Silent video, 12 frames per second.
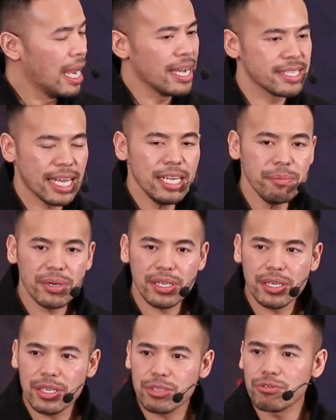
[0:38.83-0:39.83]
Has
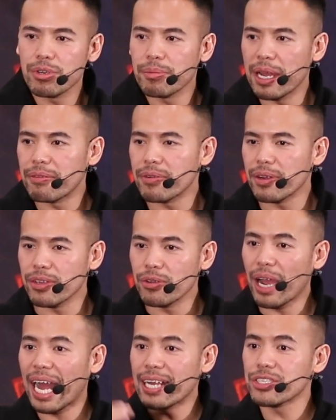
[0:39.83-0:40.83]
anybody in this room ever
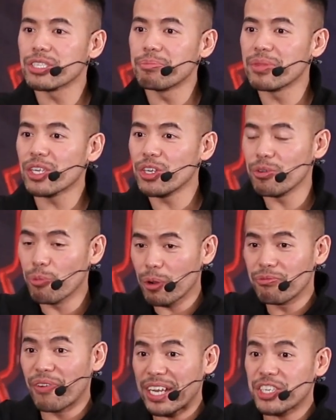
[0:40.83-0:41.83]
you had something,
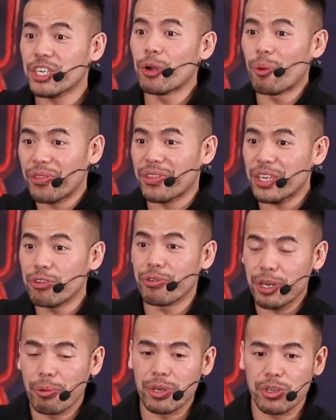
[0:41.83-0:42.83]
one venture, one thing you
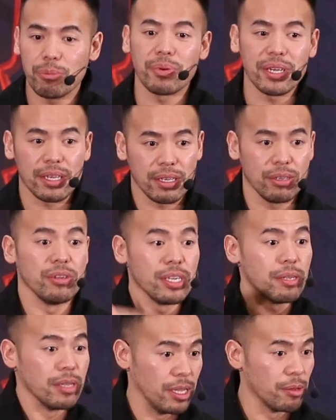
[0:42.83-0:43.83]
really want to do, but you
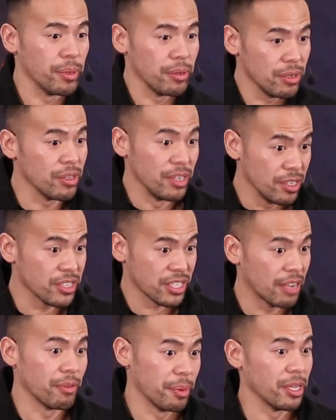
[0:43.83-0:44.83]
need a little bit, you need to
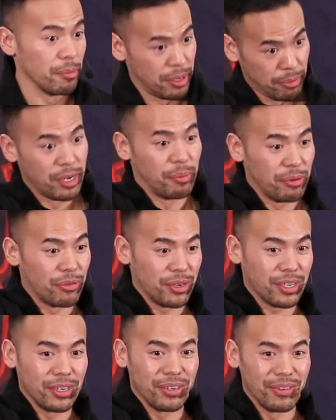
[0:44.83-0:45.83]
save up a little bit of money before
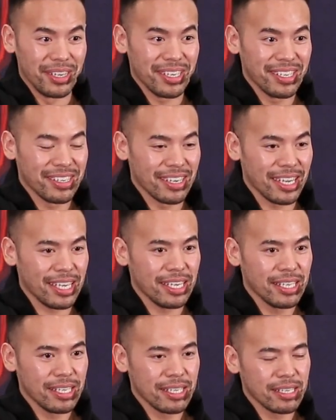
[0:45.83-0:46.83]
you can do it, right?
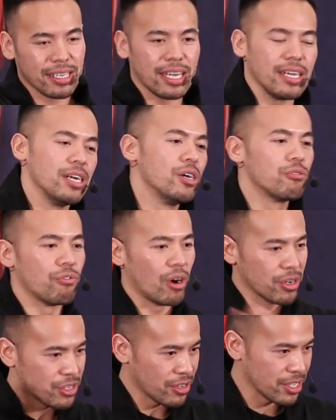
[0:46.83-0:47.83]
Okay,
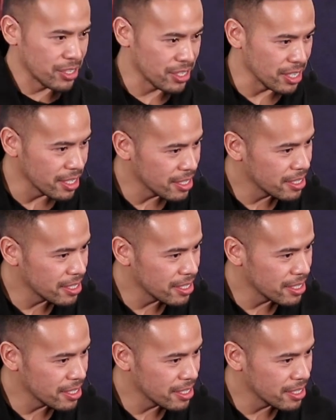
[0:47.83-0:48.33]
wrong strategy.